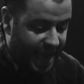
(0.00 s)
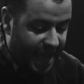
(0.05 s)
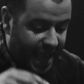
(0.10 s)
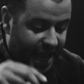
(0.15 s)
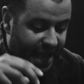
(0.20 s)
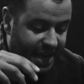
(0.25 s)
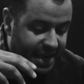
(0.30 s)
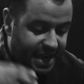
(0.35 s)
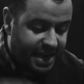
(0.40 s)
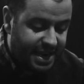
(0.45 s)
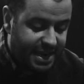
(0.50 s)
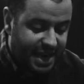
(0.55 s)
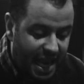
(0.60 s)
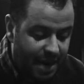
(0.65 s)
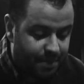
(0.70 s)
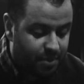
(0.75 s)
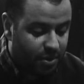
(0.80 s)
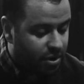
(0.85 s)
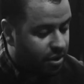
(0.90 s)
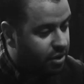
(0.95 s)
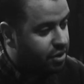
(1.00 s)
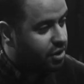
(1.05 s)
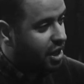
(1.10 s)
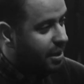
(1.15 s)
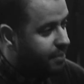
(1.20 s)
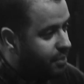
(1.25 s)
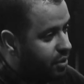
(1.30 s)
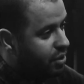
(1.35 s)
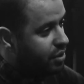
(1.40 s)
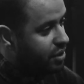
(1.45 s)
And neighborhood
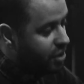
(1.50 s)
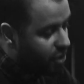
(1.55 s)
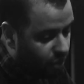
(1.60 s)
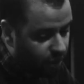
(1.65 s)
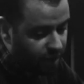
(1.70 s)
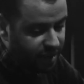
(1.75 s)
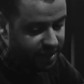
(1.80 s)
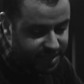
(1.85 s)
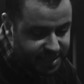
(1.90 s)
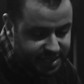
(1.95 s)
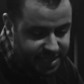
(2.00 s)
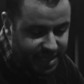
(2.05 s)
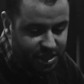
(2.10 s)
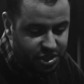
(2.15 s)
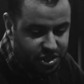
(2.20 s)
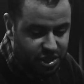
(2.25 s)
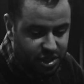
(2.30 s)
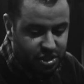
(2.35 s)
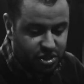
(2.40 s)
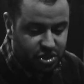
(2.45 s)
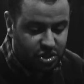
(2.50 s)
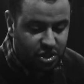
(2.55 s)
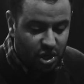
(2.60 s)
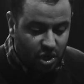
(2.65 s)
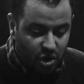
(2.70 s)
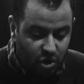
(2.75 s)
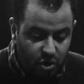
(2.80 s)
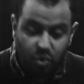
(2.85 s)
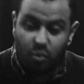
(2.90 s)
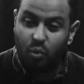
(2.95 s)
community organizations
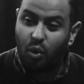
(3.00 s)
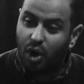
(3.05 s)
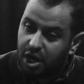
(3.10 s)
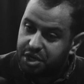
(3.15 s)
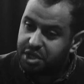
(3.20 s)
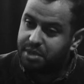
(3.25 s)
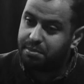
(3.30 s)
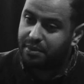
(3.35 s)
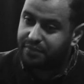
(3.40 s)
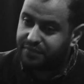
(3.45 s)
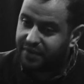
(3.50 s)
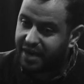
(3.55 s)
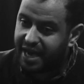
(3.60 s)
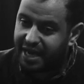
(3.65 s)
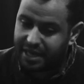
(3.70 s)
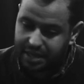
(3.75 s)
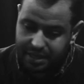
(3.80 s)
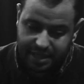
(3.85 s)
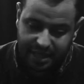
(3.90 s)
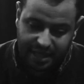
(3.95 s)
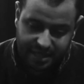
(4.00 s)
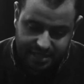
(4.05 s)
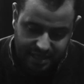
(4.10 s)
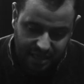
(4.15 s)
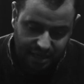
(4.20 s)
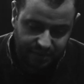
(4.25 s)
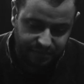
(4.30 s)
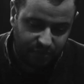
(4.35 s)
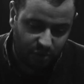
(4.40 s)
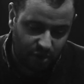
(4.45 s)
who want to provide things
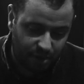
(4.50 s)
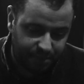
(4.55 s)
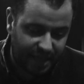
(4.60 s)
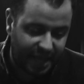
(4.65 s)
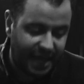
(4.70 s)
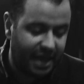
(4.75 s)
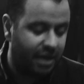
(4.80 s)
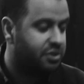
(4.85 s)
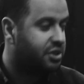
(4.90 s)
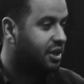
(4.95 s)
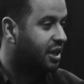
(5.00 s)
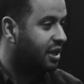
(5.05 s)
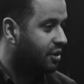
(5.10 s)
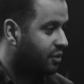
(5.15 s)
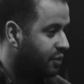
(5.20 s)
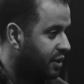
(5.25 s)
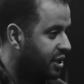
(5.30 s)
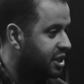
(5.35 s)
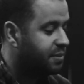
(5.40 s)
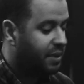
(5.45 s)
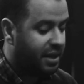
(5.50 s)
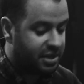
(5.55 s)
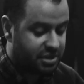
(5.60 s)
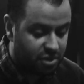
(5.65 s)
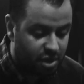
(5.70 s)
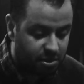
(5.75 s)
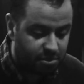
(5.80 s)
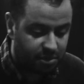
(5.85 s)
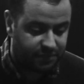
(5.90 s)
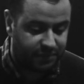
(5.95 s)
like affordable housing and green space
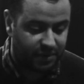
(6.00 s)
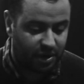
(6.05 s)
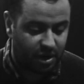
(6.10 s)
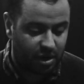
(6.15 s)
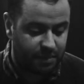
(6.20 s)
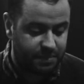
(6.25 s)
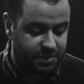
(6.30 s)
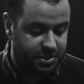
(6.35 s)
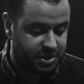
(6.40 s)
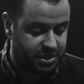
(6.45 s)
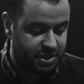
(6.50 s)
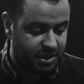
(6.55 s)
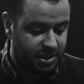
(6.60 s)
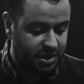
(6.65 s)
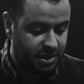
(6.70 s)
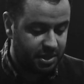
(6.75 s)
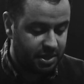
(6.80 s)
and urban farms